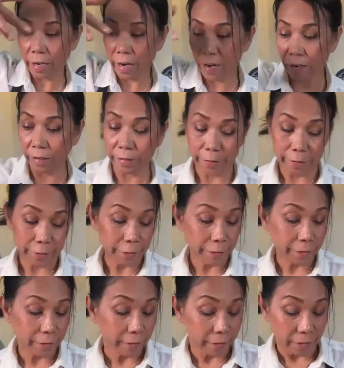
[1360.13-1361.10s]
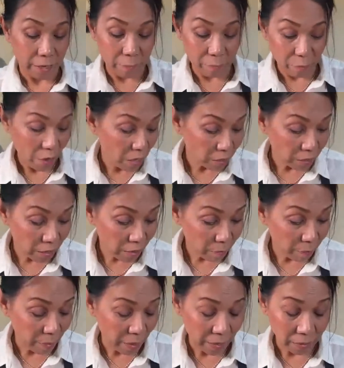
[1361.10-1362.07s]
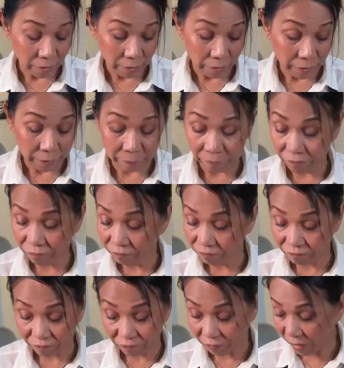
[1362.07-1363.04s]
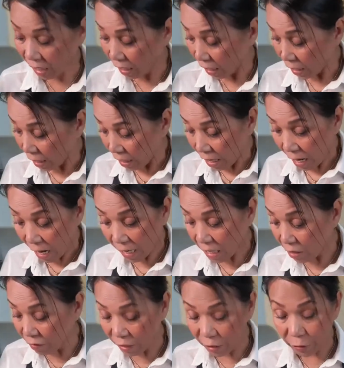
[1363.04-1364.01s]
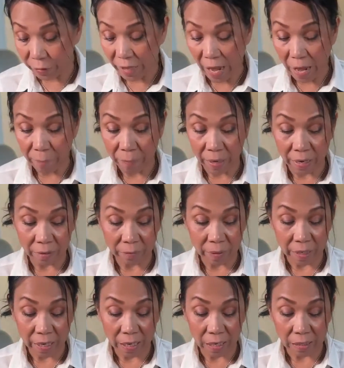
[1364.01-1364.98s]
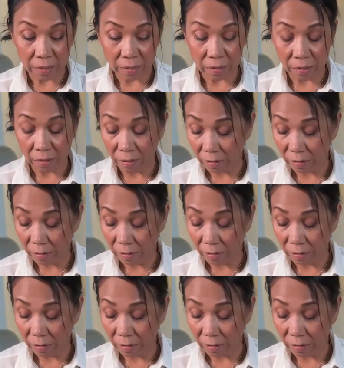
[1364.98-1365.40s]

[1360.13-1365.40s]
Okay, impressive, but I never do that big because